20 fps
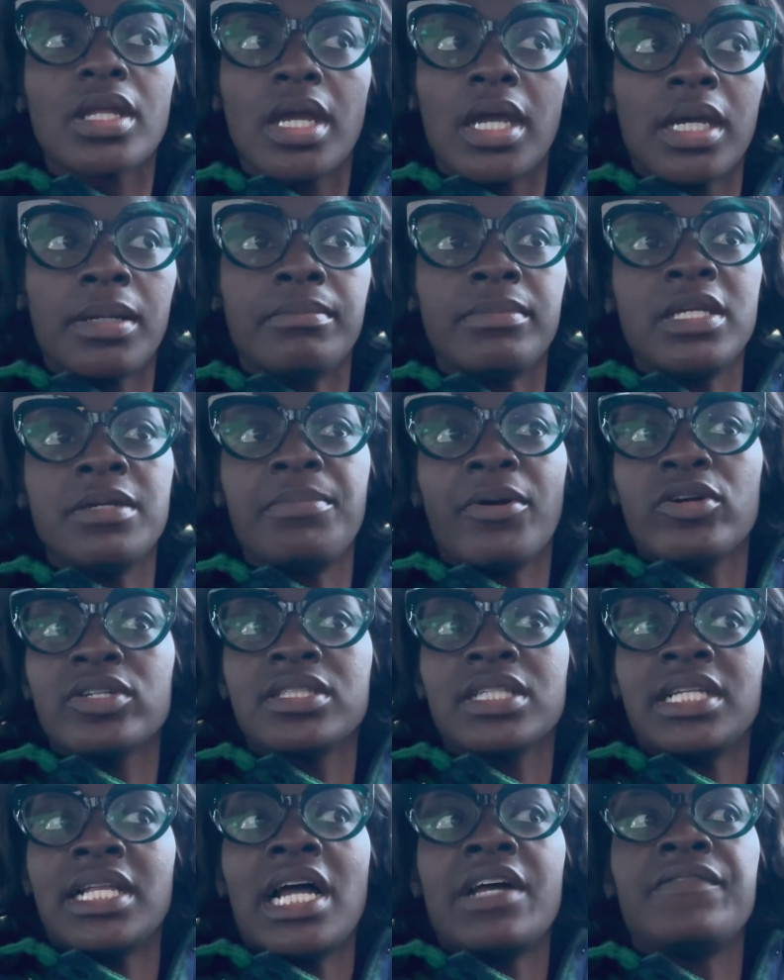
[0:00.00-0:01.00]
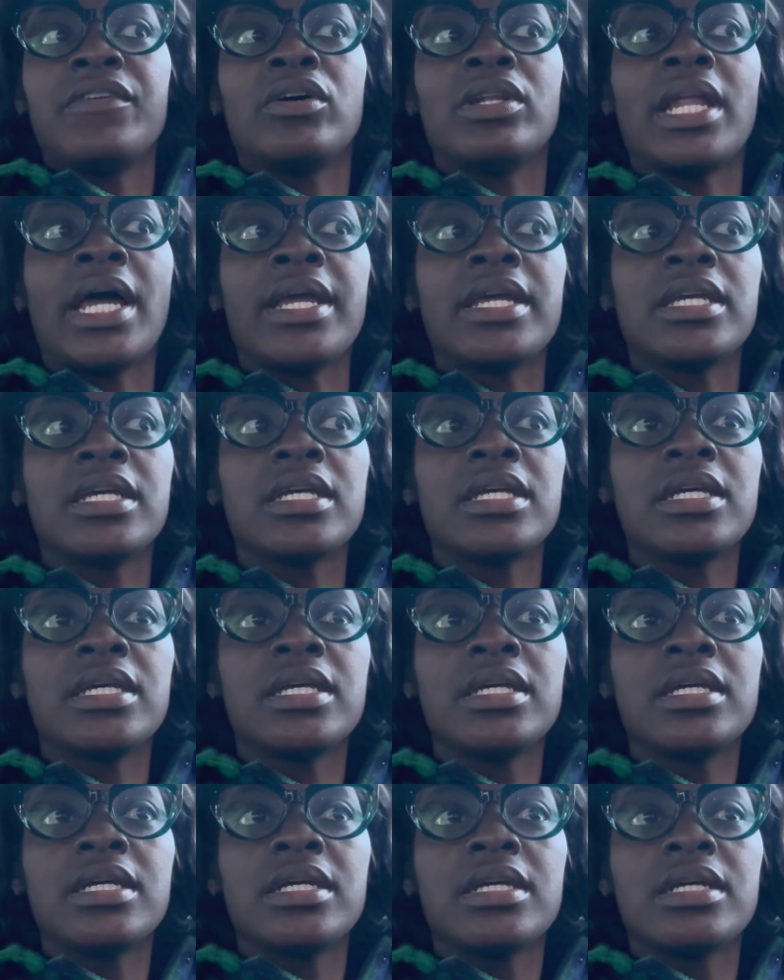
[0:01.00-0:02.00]
And me personally, I felt like
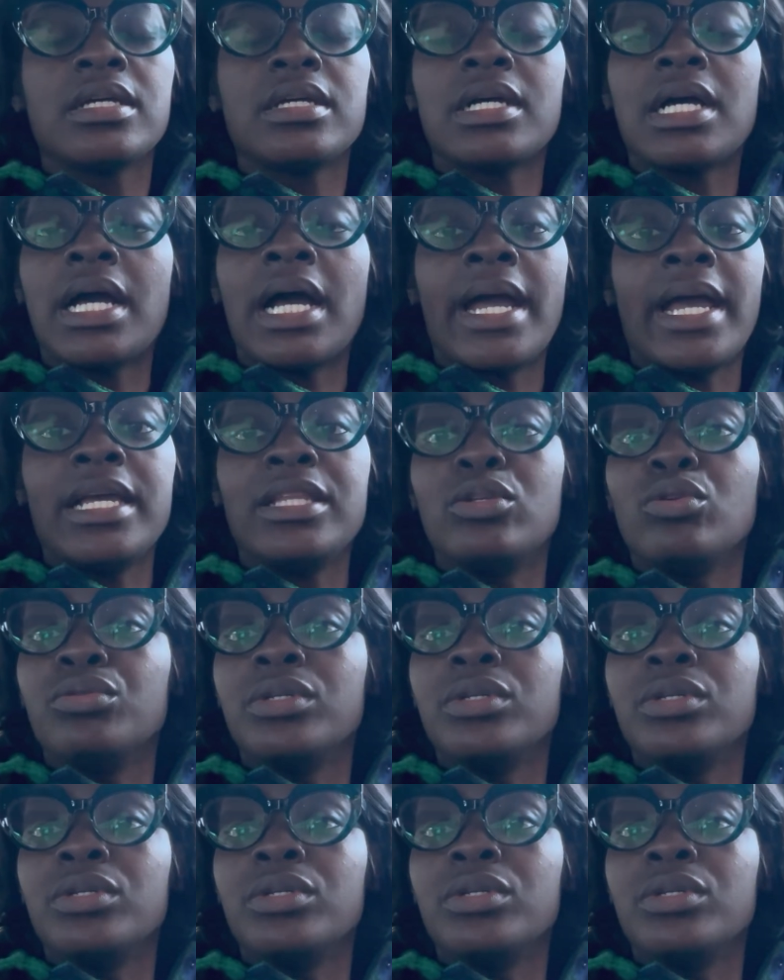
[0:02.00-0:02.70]
I ain't do